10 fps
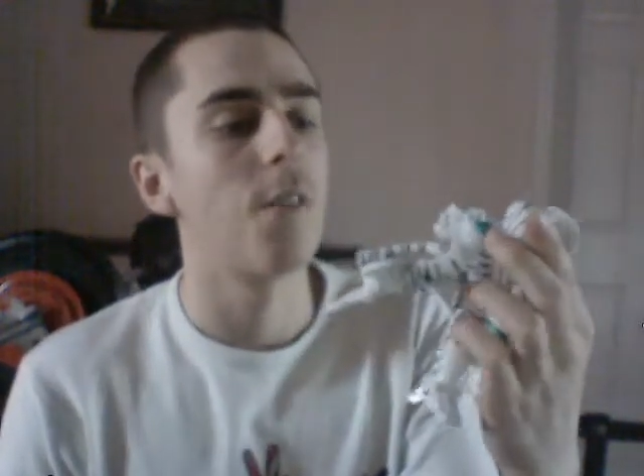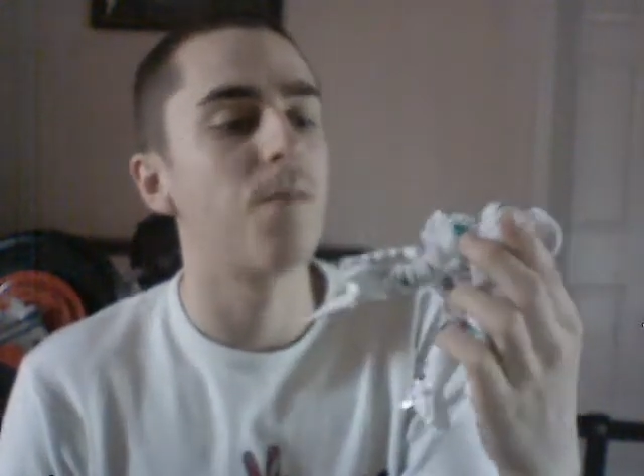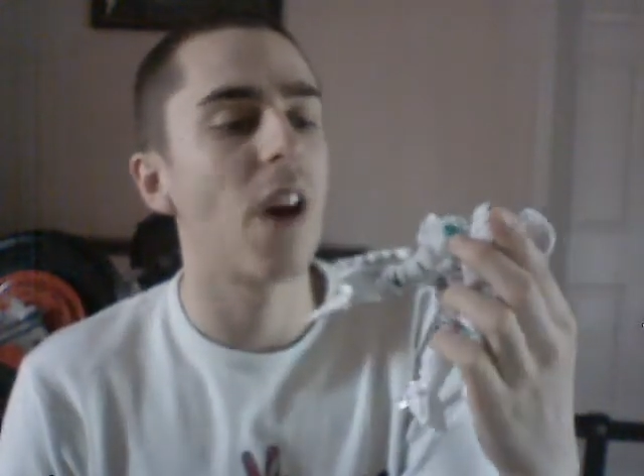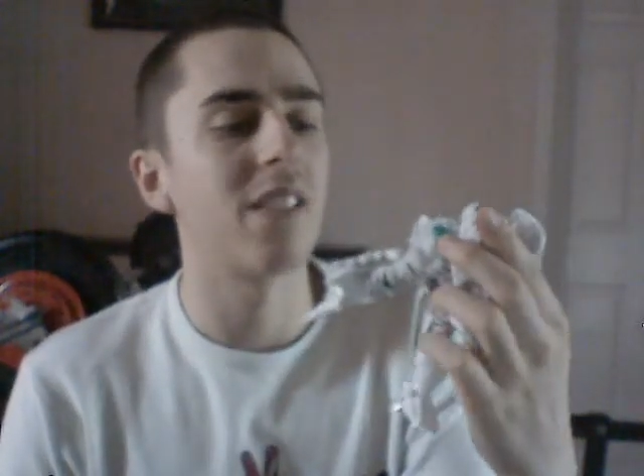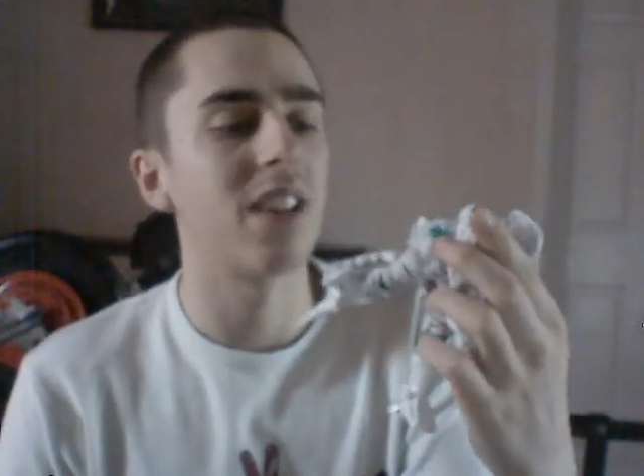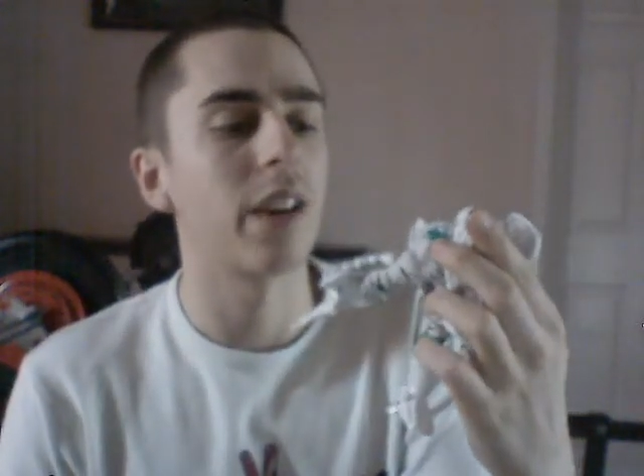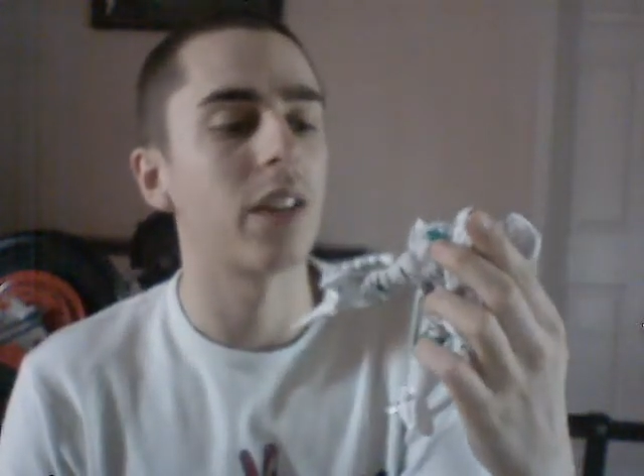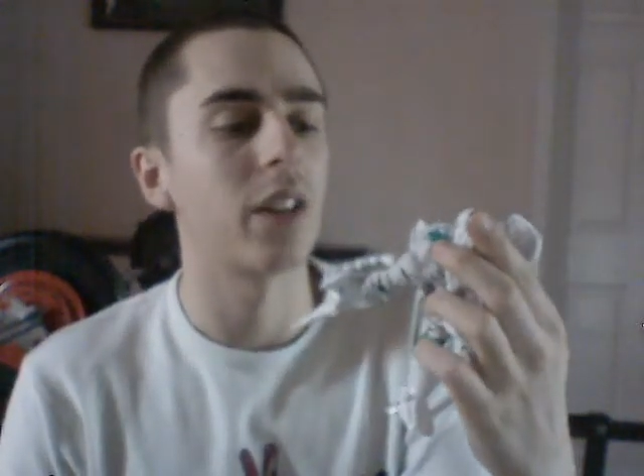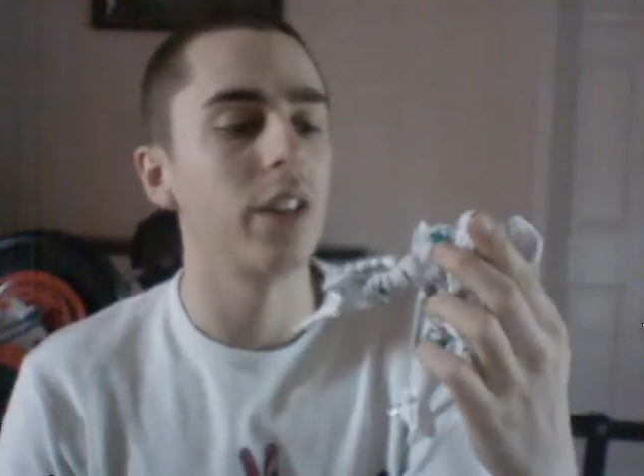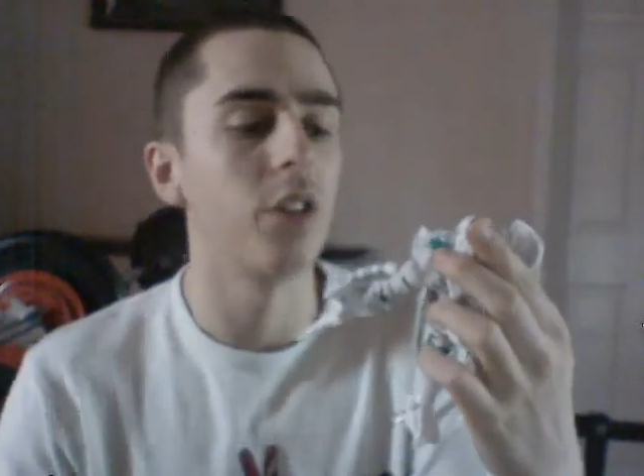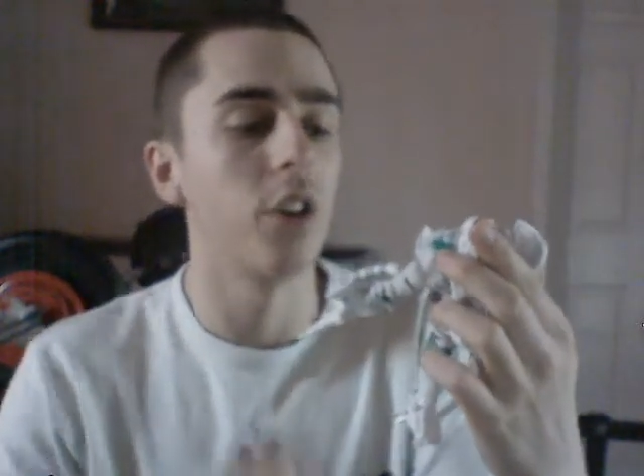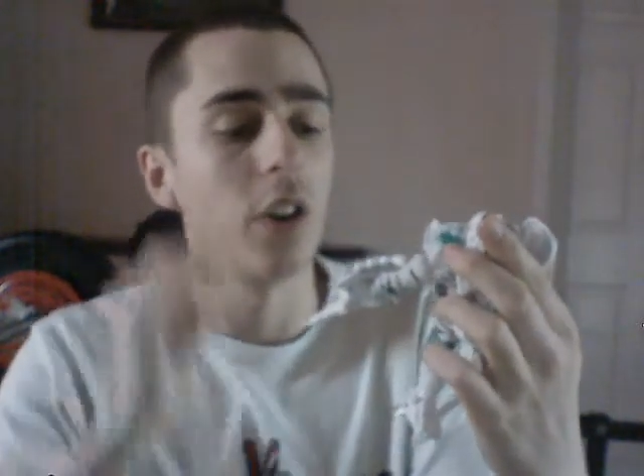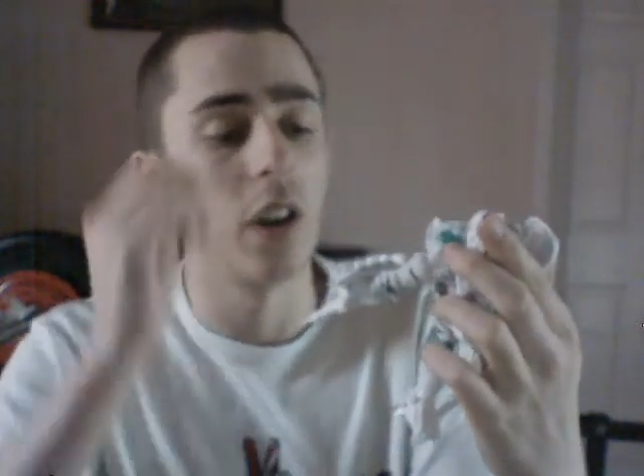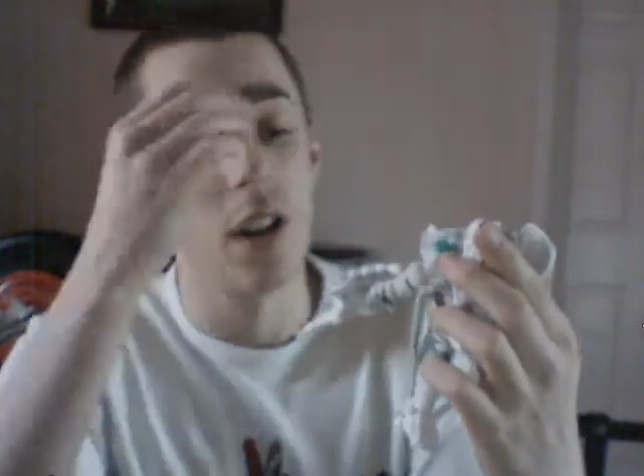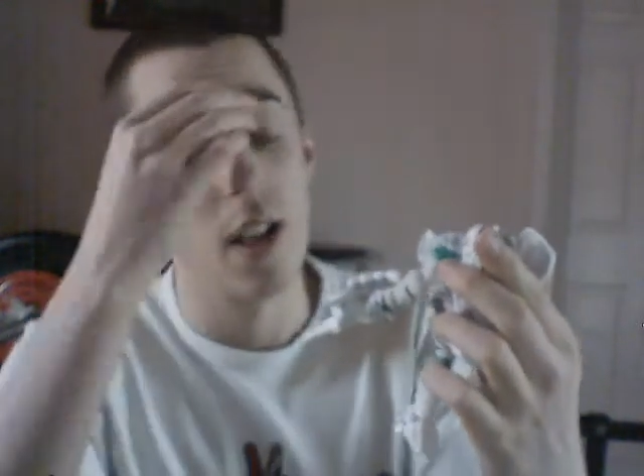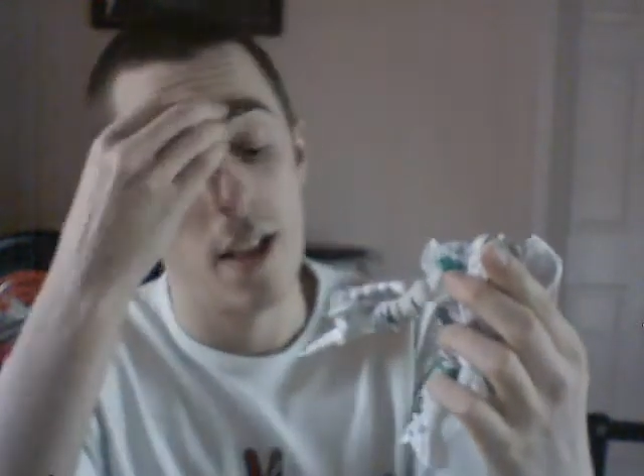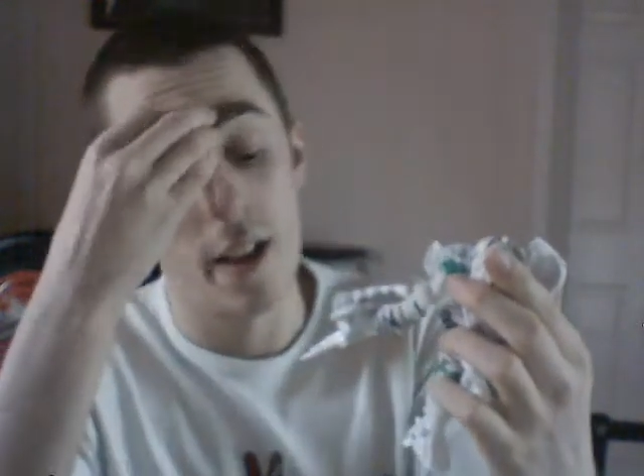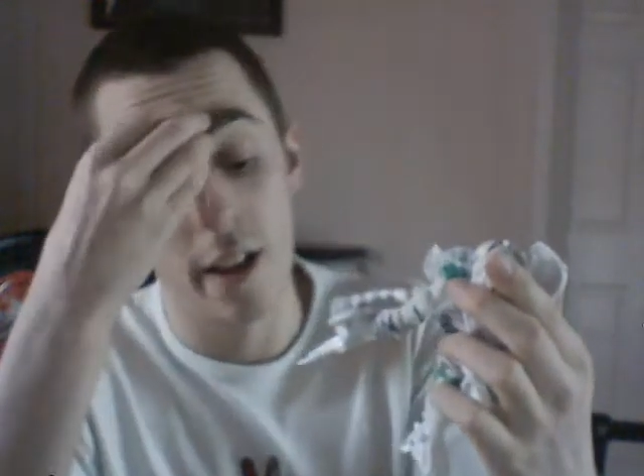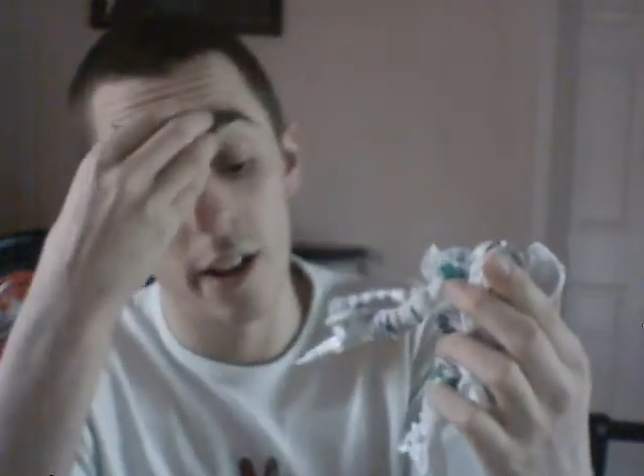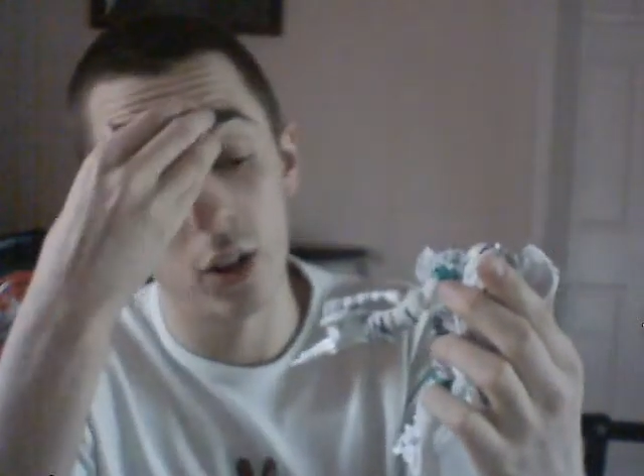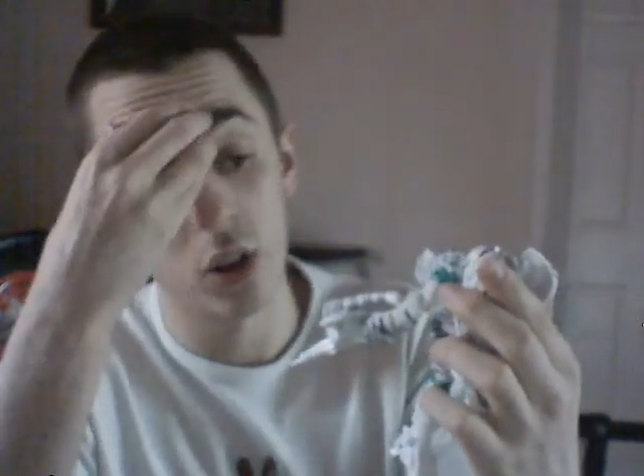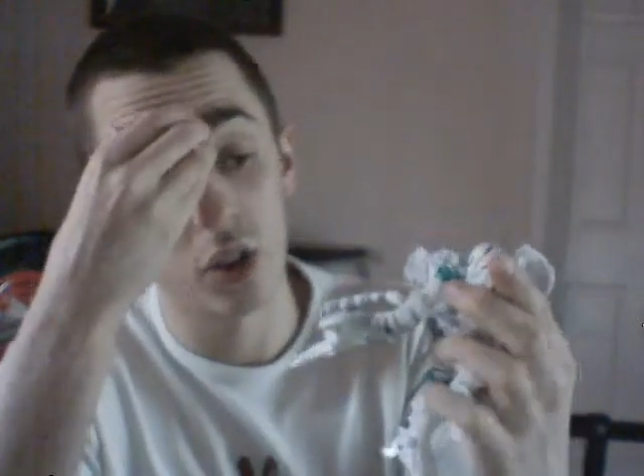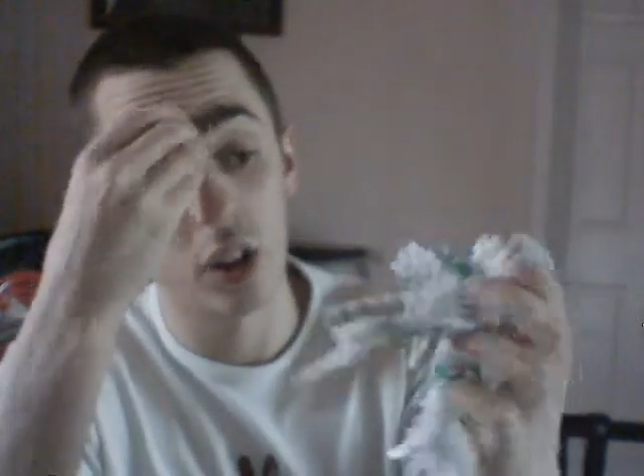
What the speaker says: Very nicely done. Looks